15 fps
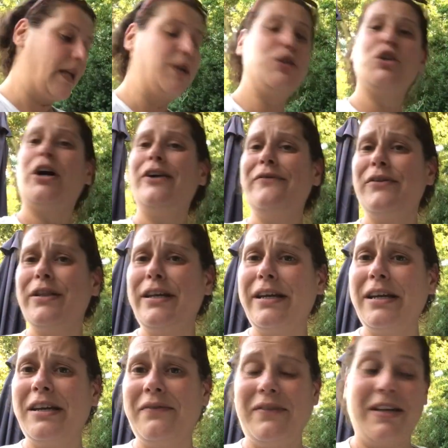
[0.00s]
Sorry for the
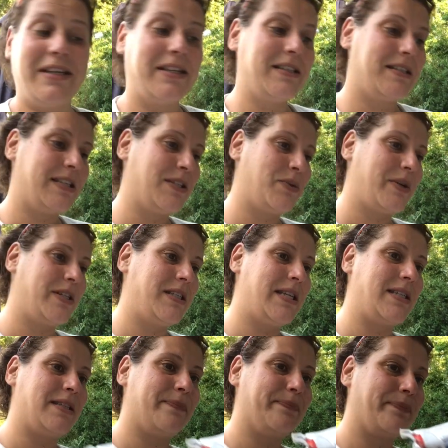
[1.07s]
inconvenience. That's what it
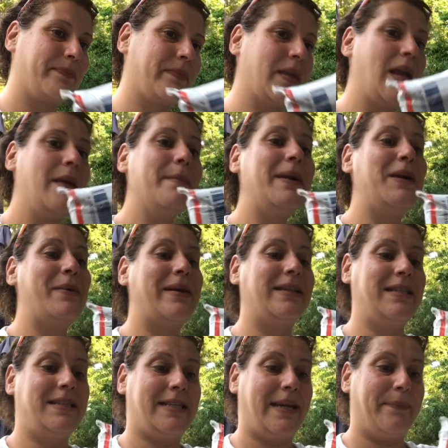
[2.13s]
says. But anyway,
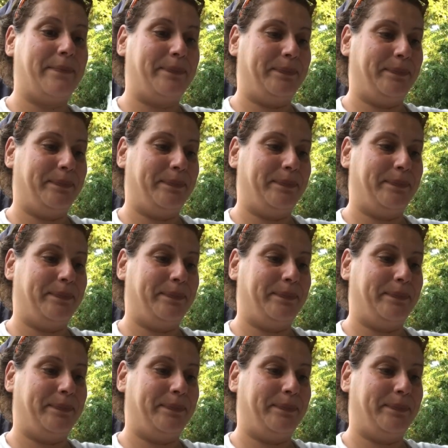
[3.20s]
let's see.